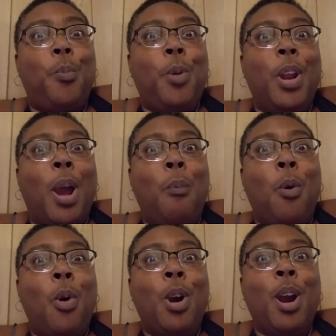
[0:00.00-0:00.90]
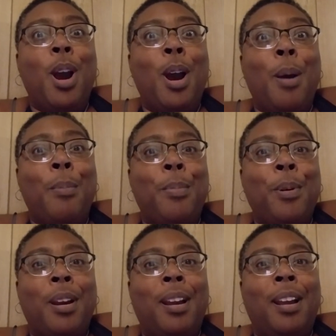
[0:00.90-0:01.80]
When I woke up
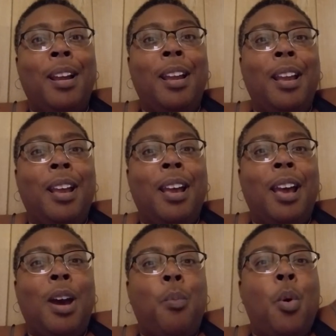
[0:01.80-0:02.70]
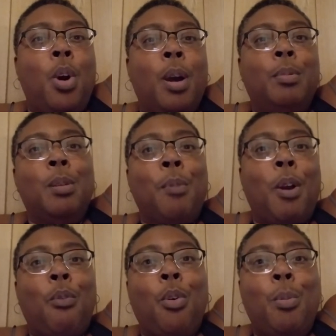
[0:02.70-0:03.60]
to my
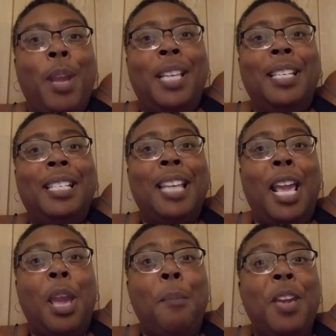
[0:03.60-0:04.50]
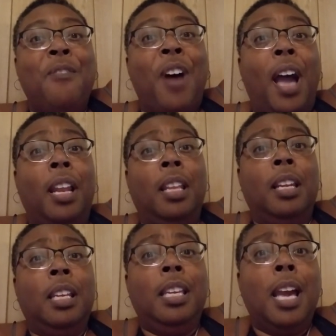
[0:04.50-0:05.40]
roommate shaking me
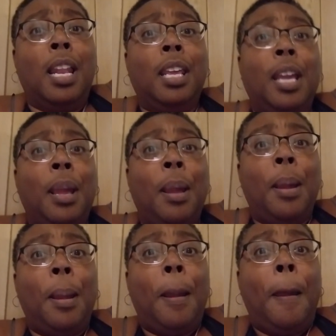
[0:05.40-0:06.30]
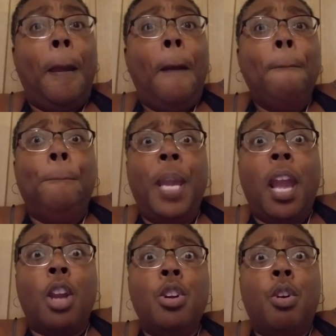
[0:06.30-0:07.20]
violently, yelling, "B,
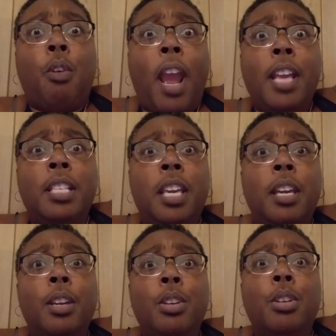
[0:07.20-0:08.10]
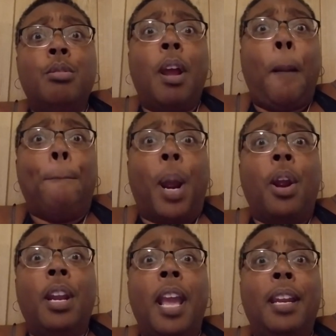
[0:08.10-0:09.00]
are you crazy? You're trying to
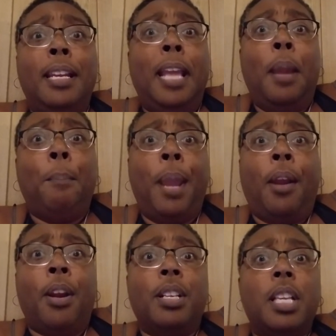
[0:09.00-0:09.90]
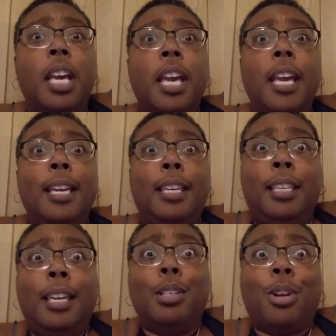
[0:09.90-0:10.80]
burn down the damn barracks.
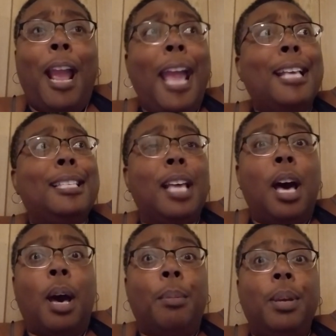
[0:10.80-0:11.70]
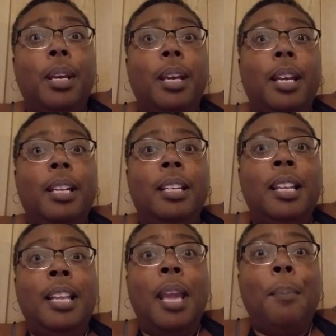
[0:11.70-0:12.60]
Get your ass up. The
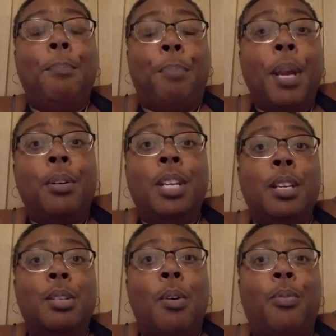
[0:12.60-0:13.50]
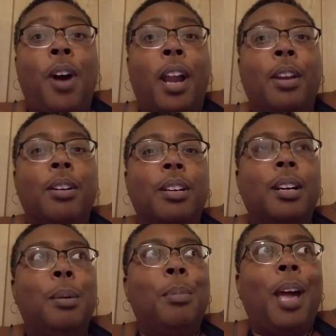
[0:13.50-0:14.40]
damn building is on fire."
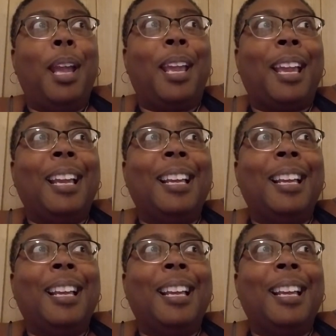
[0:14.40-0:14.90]
I'm like,